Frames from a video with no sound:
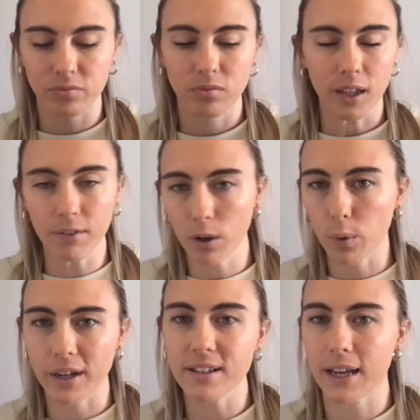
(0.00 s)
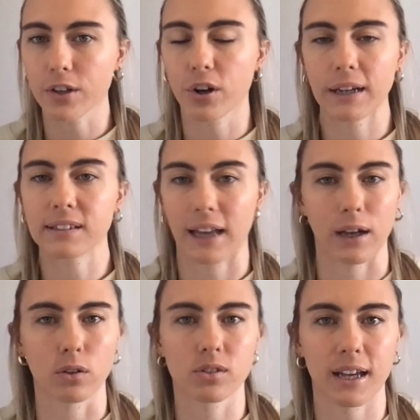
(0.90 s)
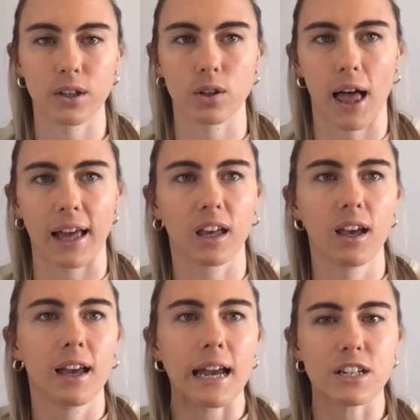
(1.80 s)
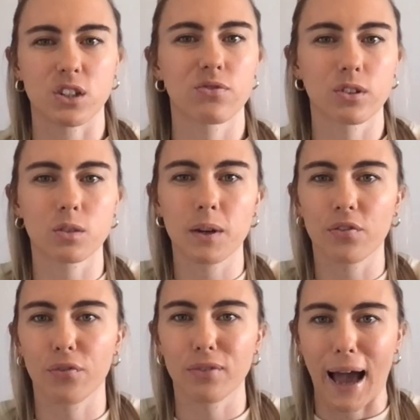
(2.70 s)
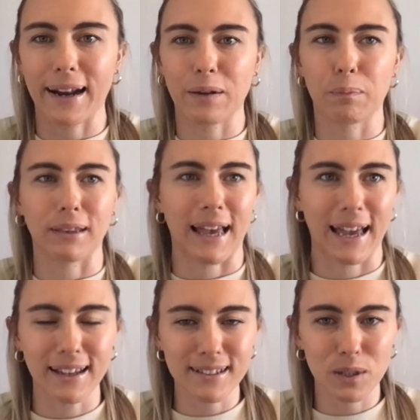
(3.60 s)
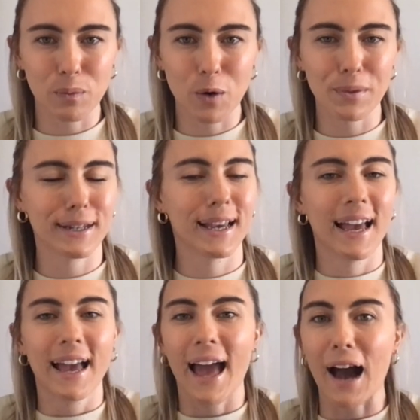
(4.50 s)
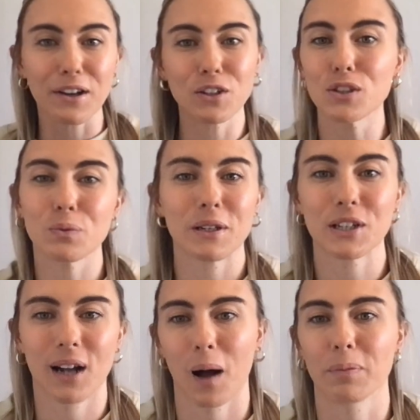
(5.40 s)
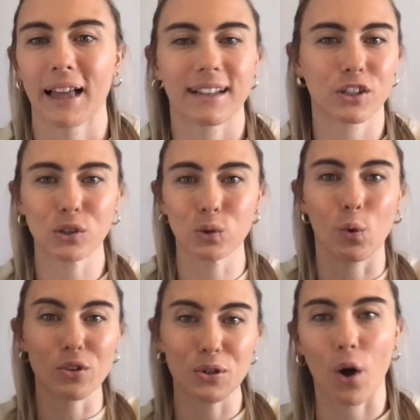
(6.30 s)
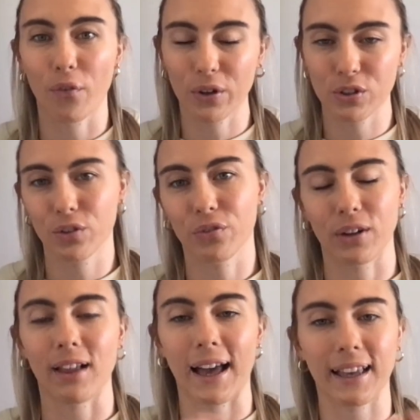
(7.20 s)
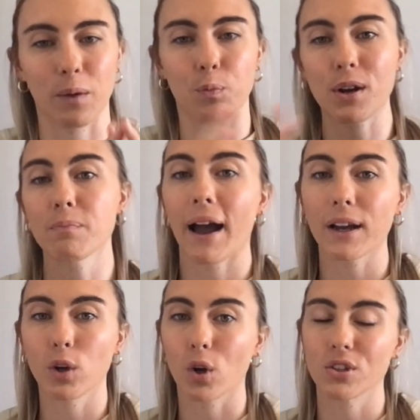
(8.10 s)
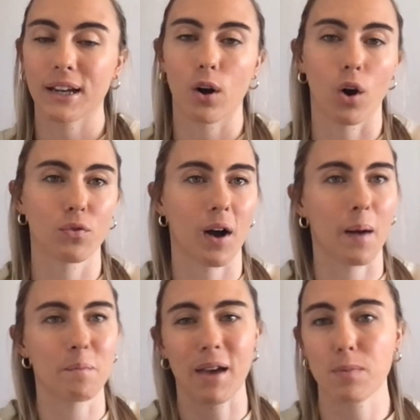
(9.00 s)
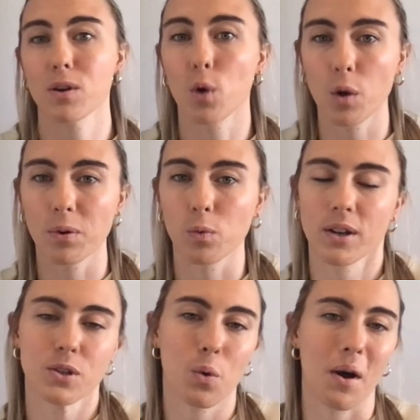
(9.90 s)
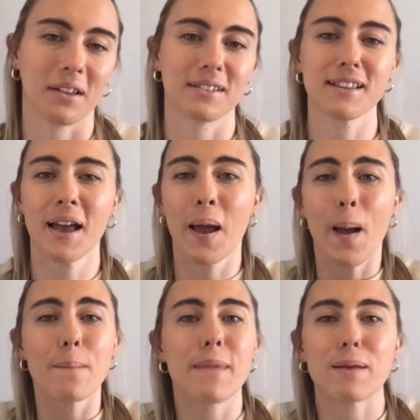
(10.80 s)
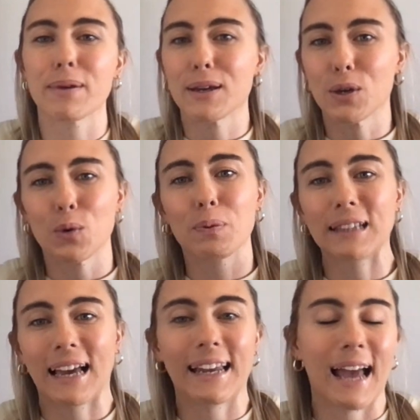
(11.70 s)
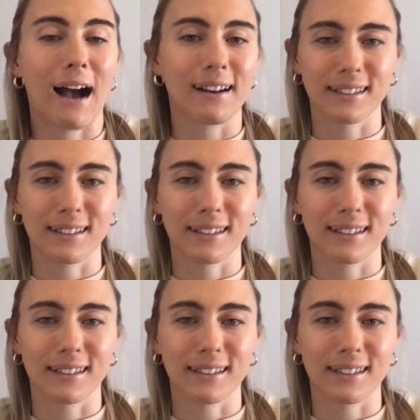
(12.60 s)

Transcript: if you're wanting to increase sales and you're like, it just feels a bit flat and bland at the moment. How can you switch it up? Like just launch an offer because you feel like it. Bring back an OG offer. Maybe you open one-to-ones. Maybe you plan out a